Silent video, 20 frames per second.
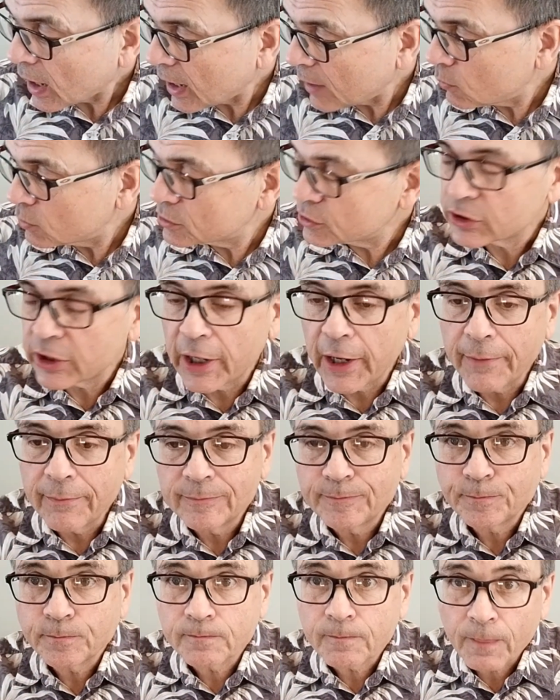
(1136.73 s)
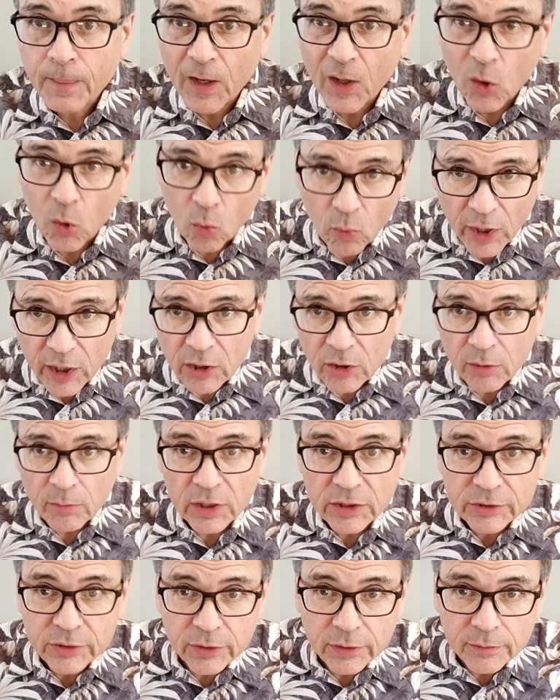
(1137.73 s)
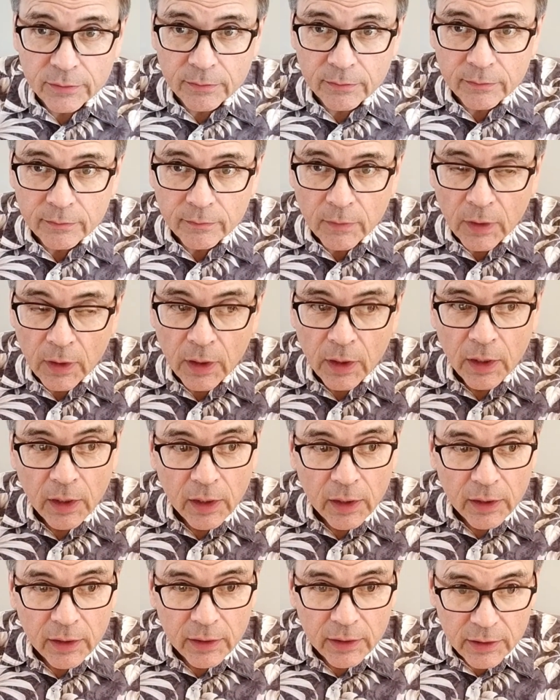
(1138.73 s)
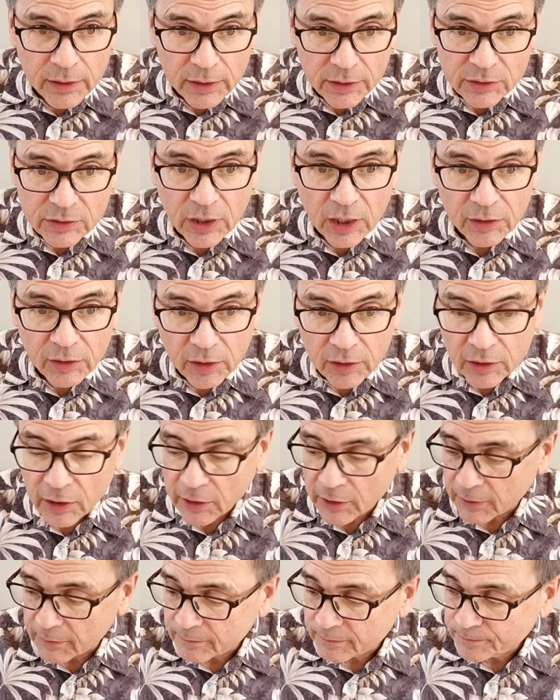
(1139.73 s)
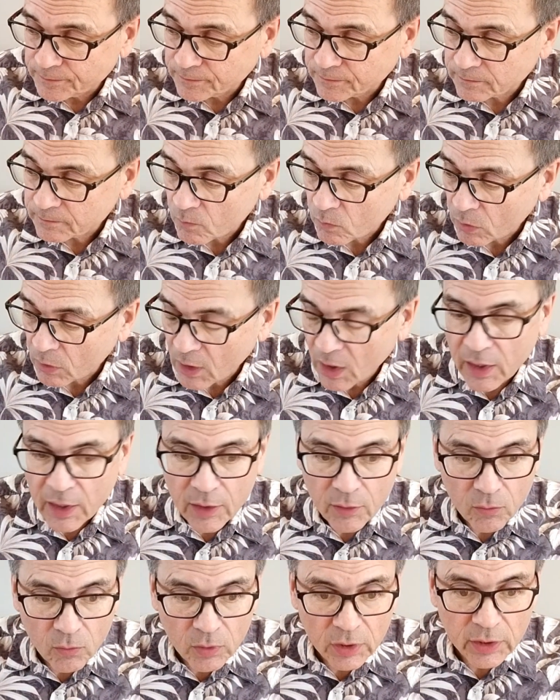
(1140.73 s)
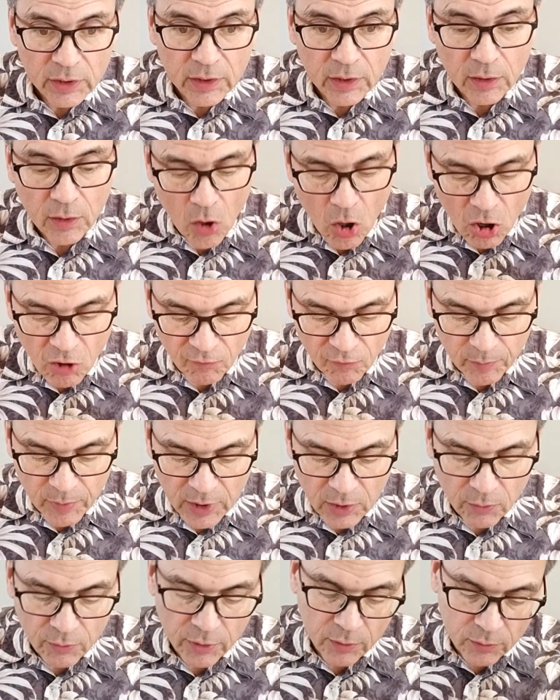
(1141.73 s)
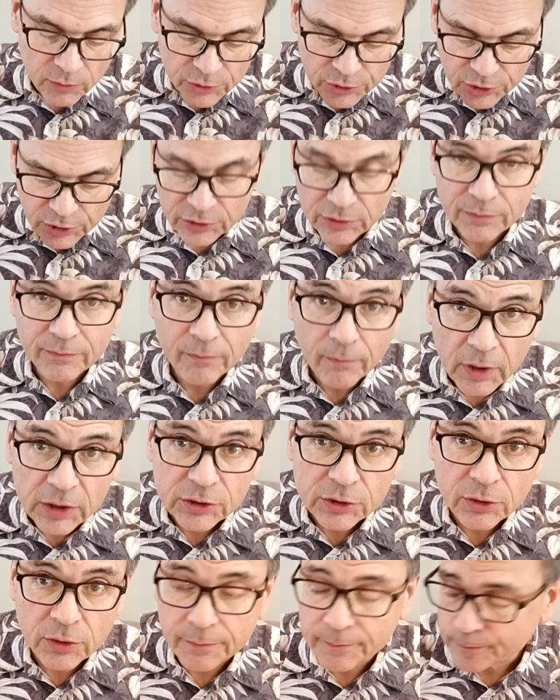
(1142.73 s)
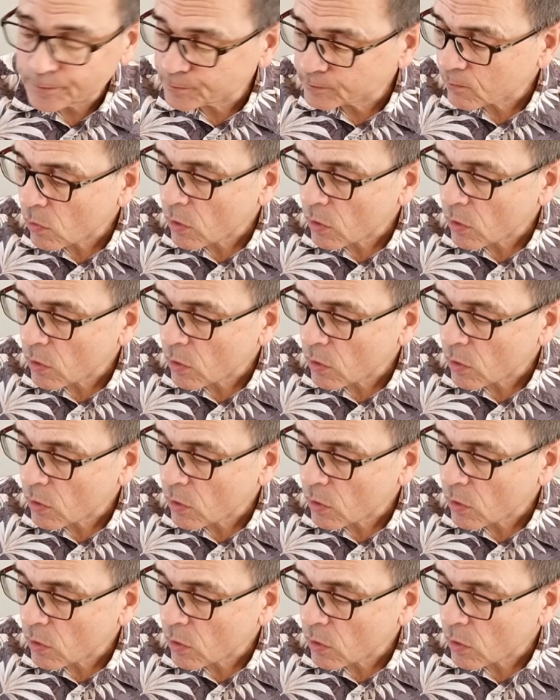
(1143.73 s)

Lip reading: I would say regular mustard is not the ticket. It really overpowered it with just mustard.